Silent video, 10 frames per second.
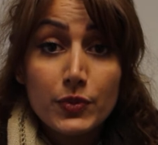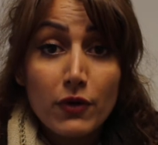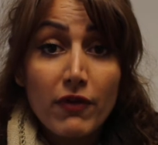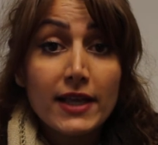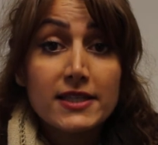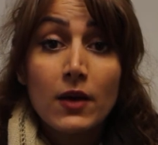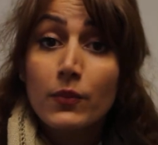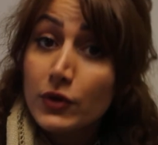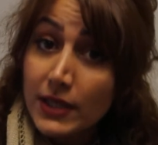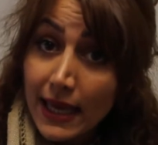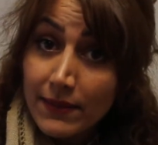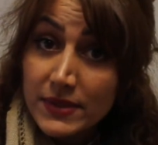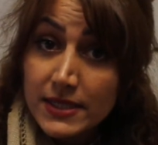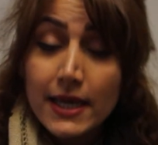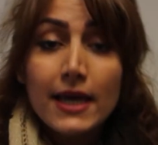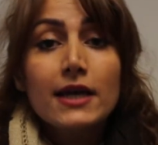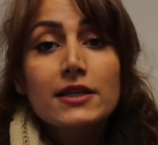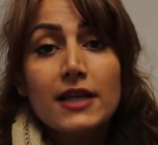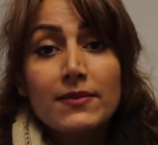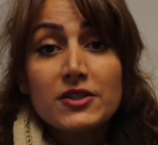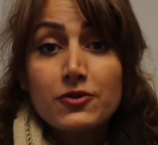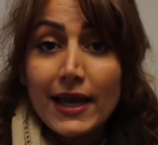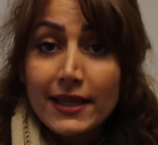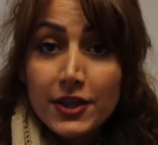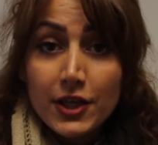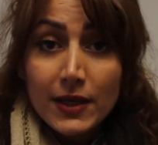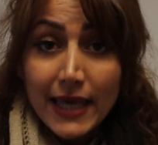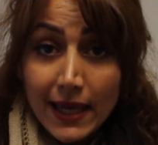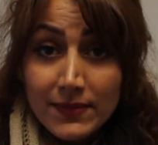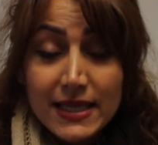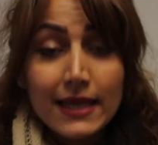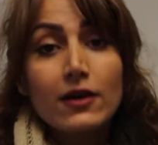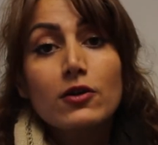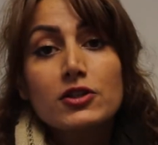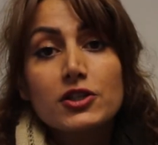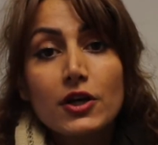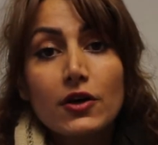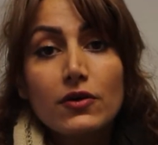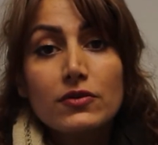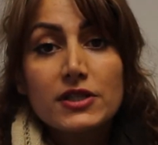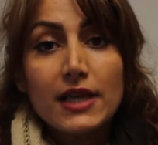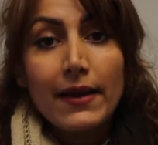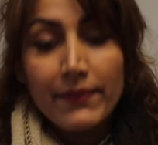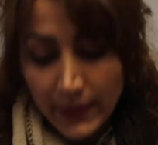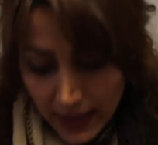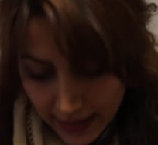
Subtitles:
provide some boot camps, some strategic games, and also some